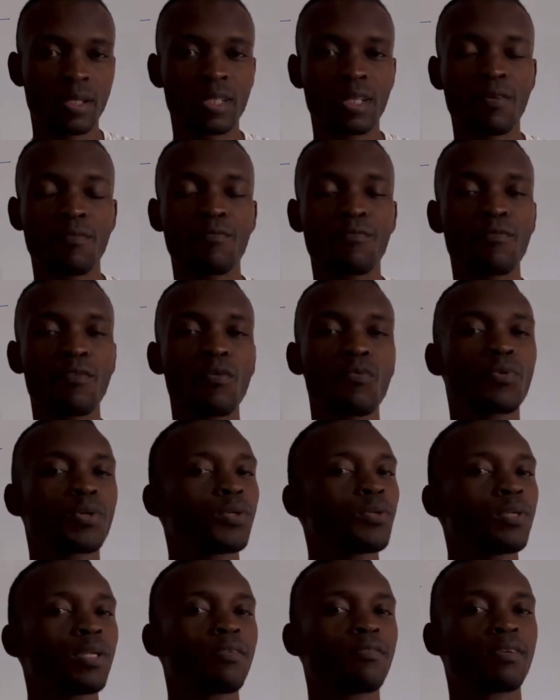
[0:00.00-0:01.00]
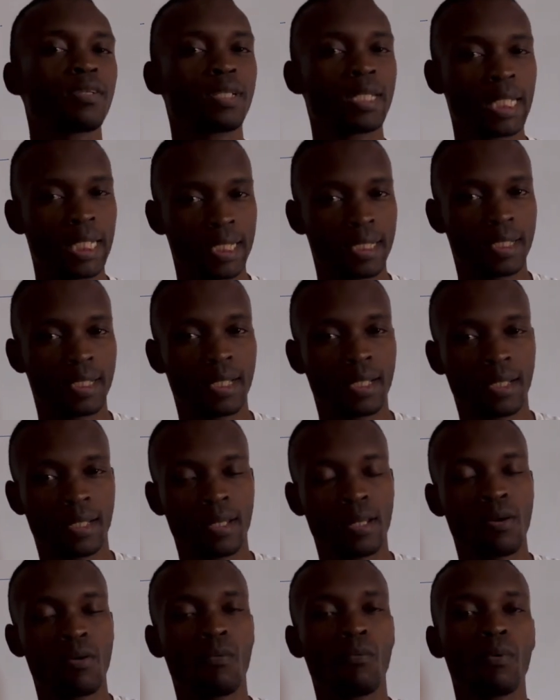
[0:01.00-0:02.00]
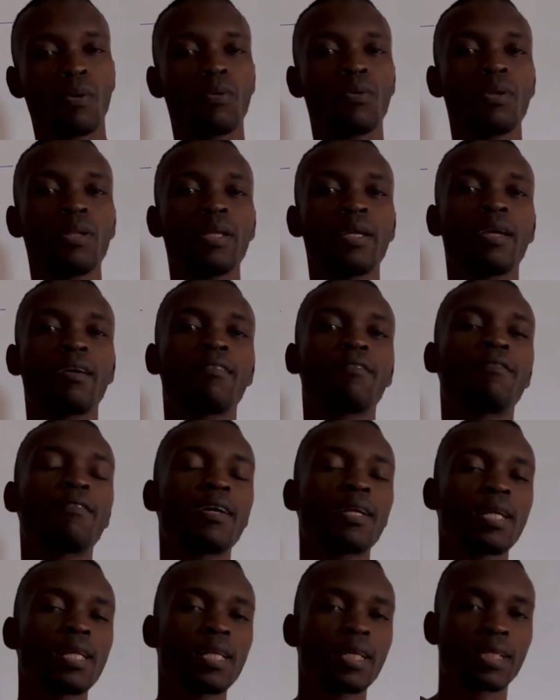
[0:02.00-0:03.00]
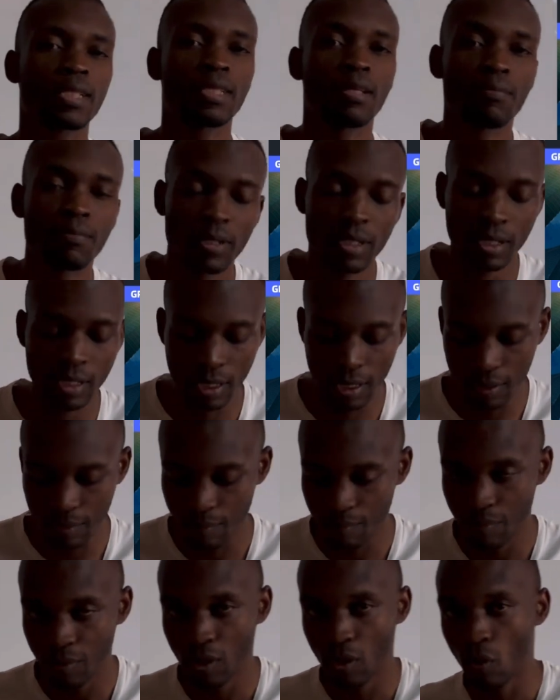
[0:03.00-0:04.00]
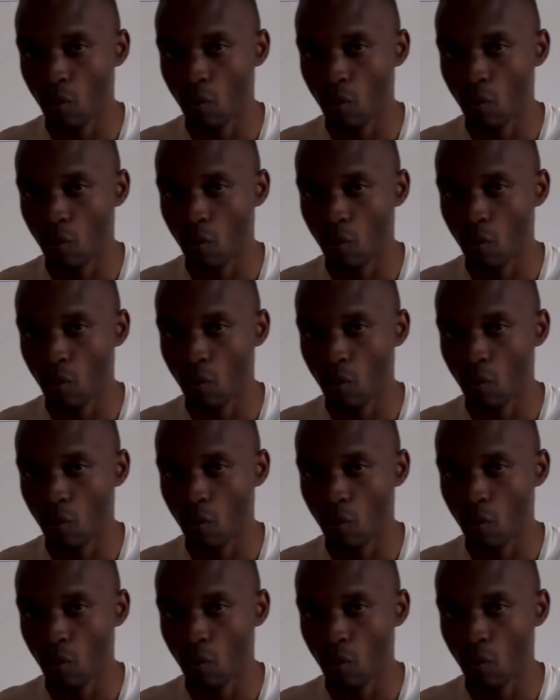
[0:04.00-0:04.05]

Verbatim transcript: Term 4, we don't have a test we only have final examination